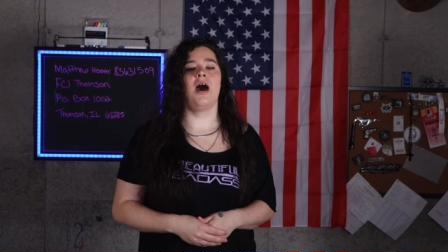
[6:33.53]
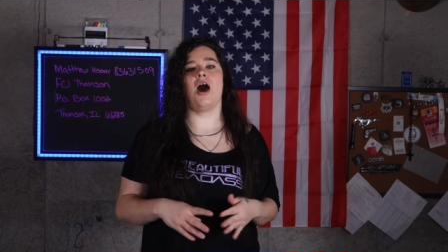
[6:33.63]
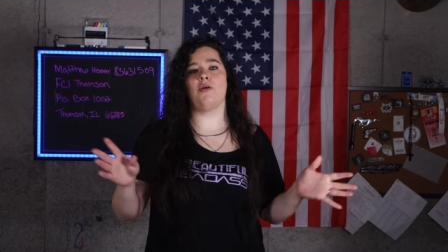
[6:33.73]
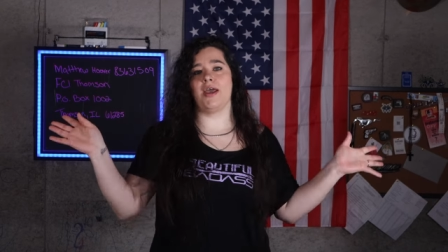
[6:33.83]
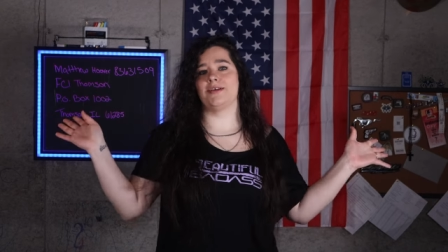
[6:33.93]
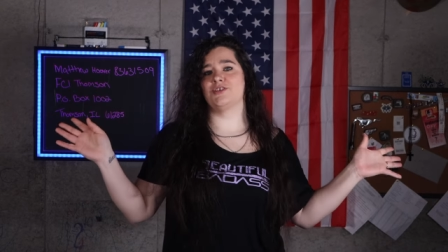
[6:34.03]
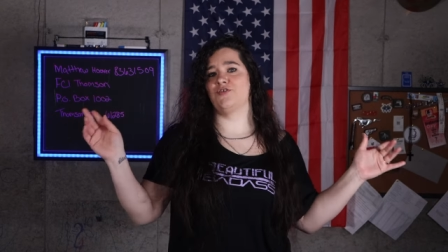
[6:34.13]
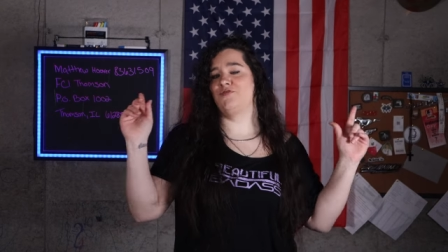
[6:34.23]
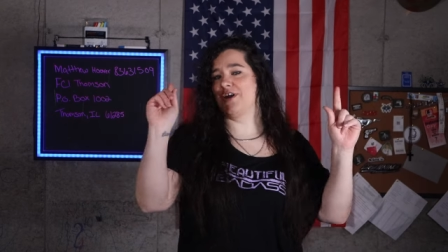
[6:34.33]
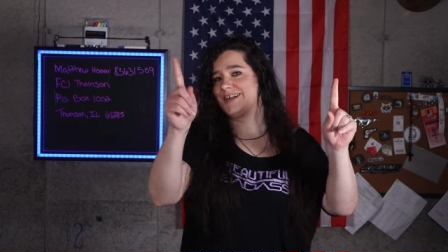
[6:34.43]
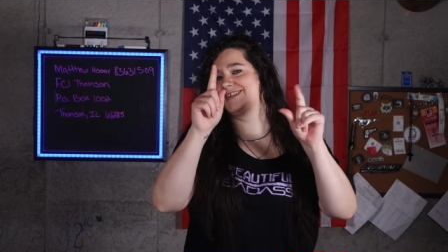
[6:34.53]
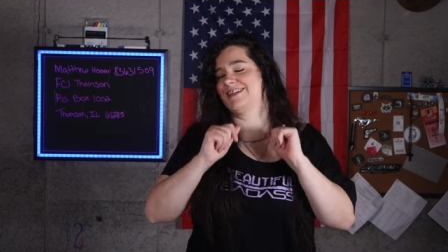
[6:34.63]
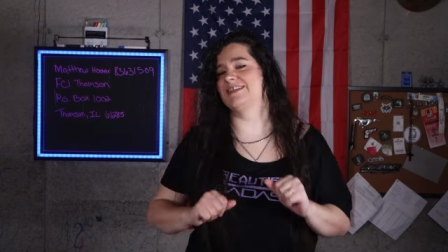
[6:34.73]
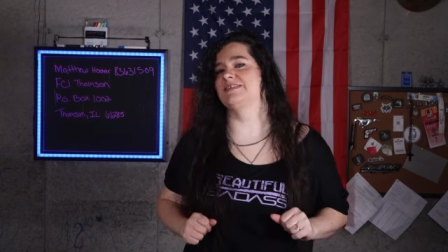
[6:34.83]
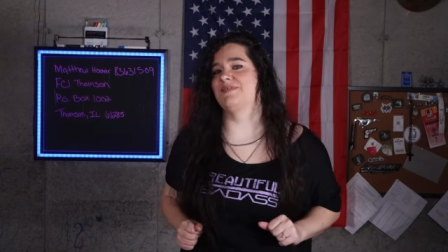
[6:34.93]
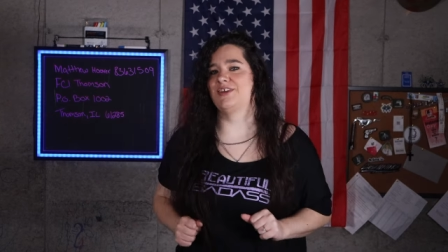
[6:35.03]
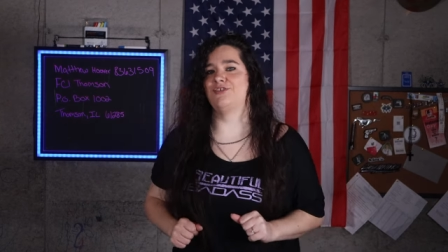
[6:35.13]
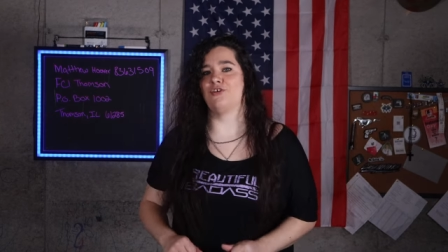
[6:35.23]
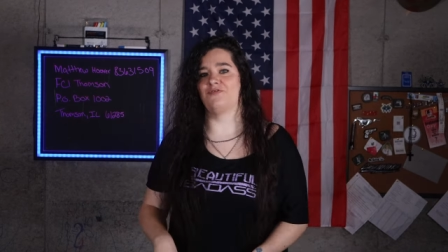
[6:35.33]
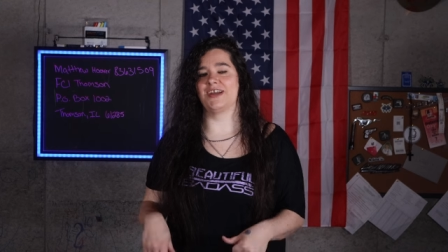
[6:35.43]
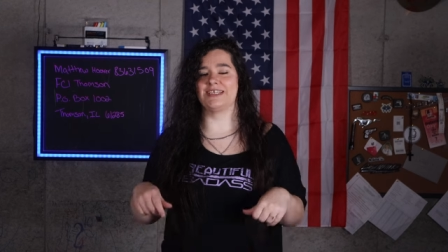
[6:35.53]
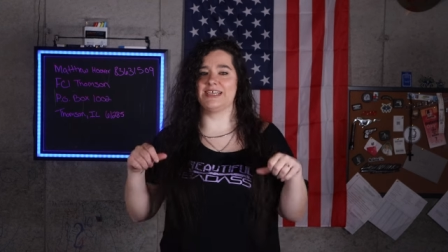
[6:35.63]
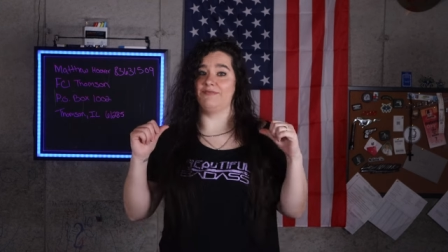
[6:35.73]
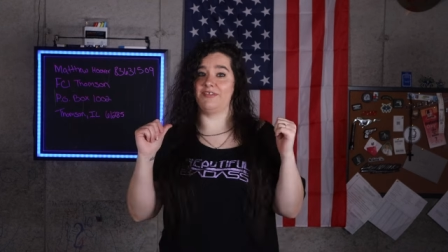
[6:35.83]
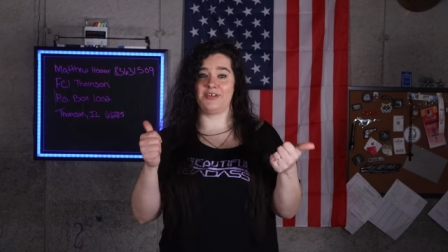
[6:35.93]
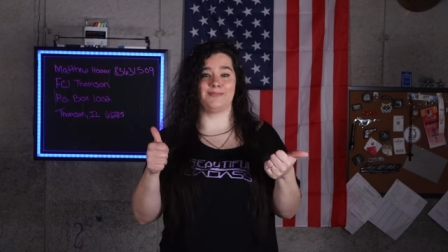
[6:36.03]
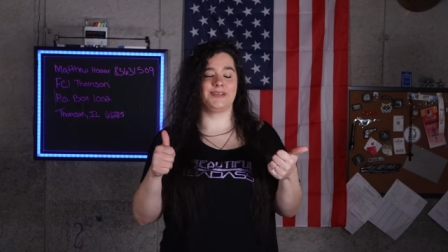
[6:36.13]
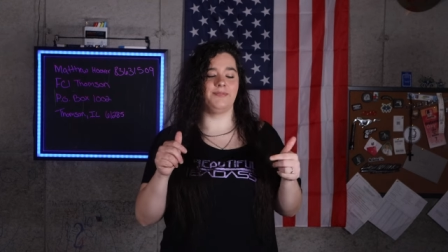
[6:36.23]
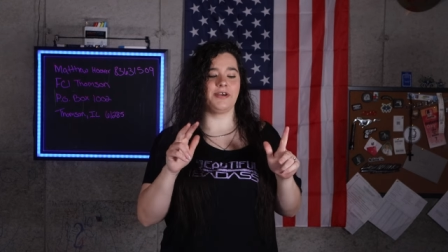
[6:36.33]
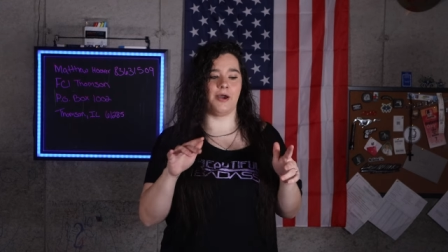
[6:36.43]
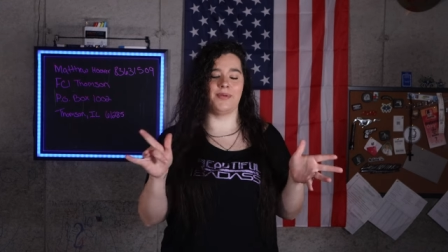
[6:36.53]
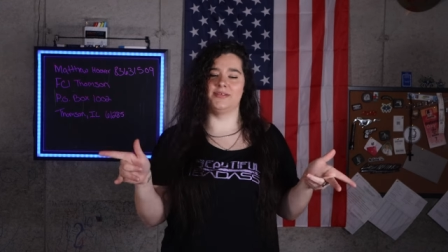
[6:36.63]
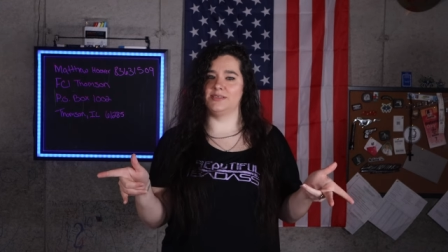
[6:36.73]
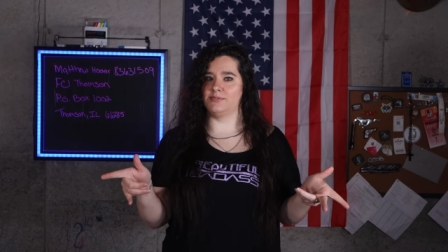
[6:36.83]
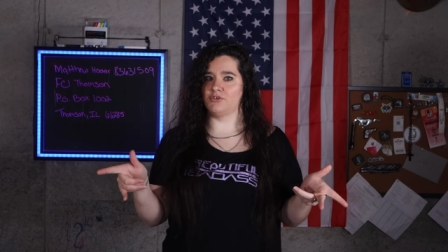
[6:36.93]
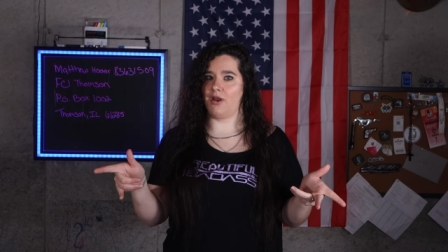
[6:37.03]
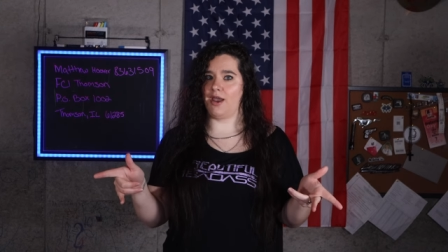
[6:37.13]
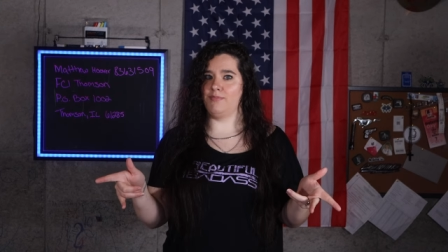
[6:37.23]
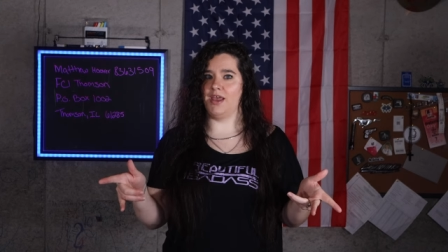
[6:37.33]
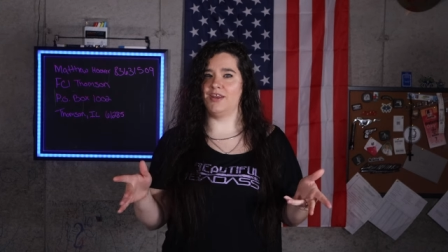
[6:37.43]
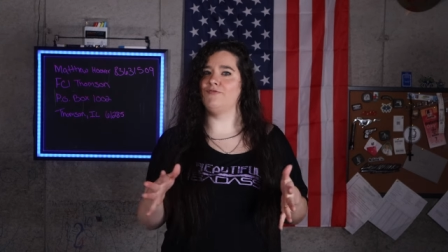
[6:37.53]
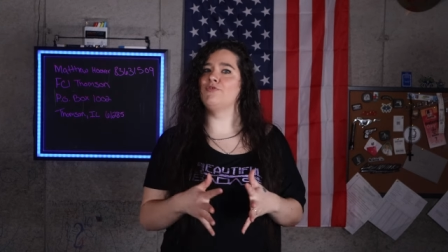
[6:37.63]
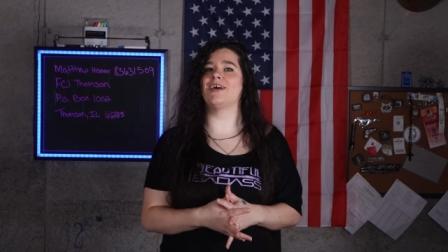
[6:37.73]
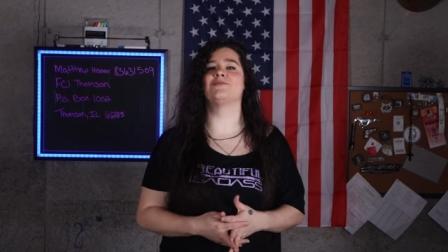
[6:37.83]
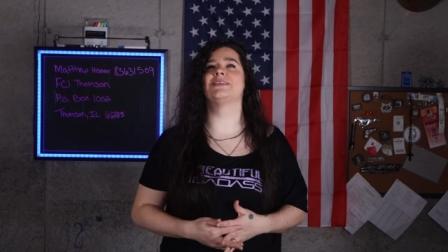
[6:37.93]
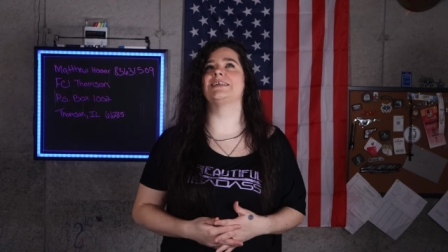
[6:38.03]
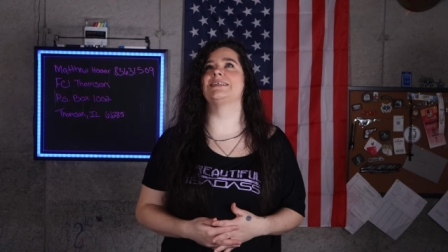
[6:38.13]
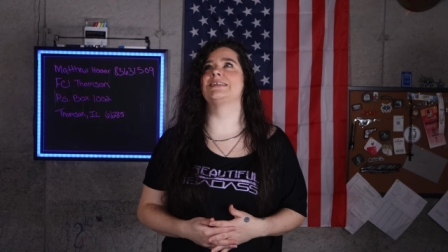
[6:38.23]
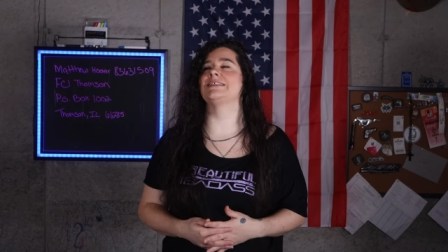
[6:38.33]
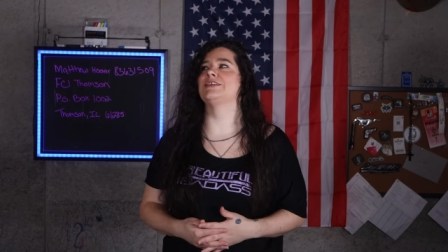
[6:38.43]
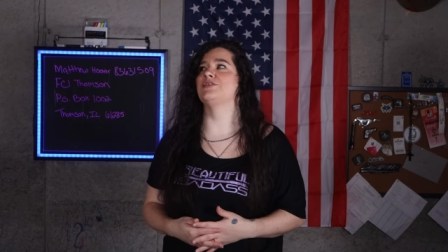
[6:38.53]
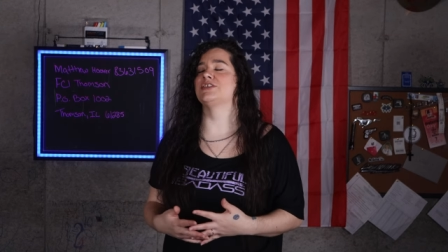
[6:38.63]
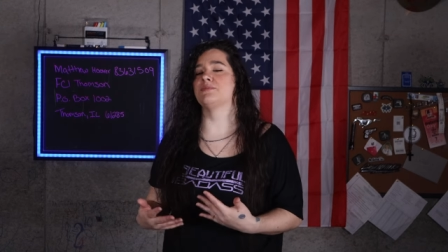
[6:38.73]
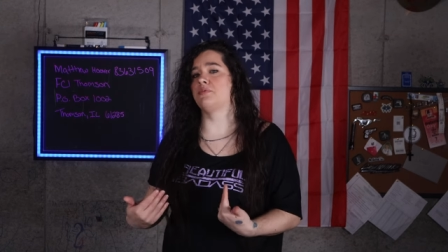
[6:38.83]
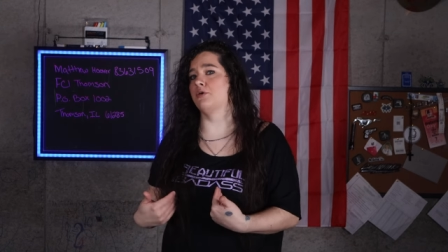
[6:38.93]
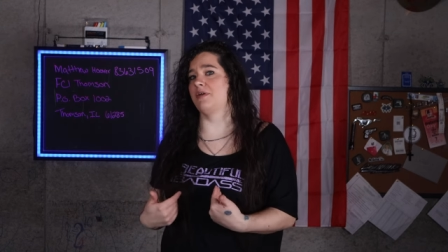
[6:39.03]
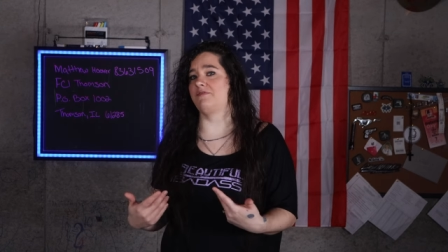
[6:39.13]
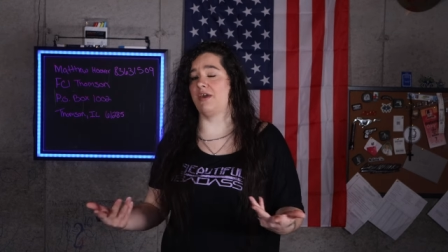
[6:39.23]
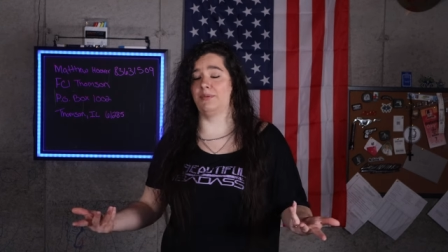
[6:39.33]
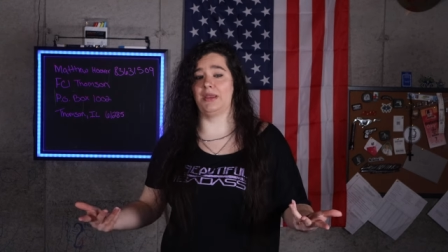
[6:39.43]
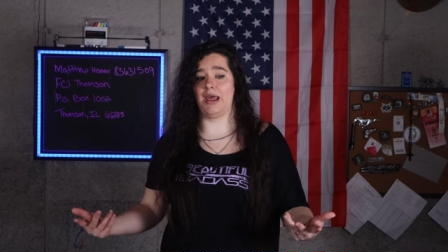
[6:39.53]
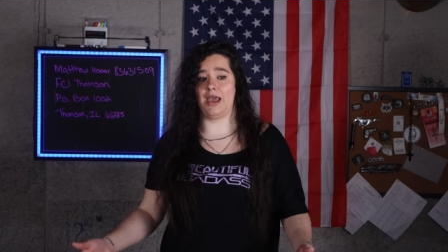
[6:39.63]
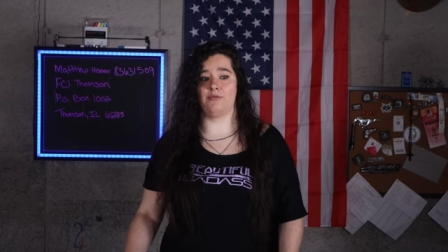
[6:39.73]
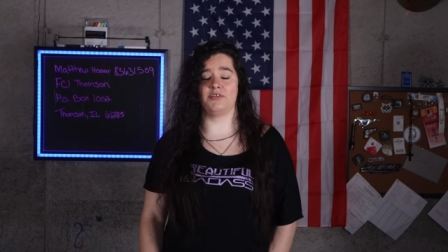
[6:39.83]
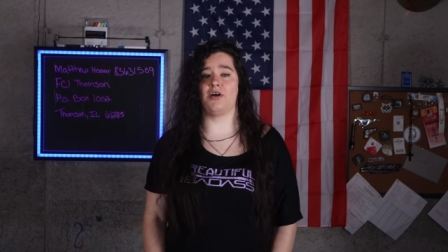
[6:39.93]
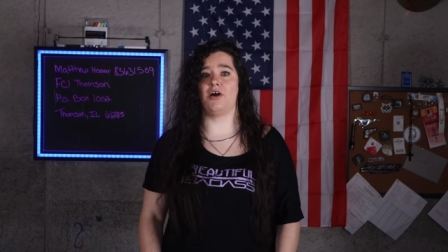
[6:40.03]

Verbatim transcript: All right, so if you guys like this video, don't forget to give it a thumbs up, comment, and subscribe. And if you guys would like to continue to support my family and I with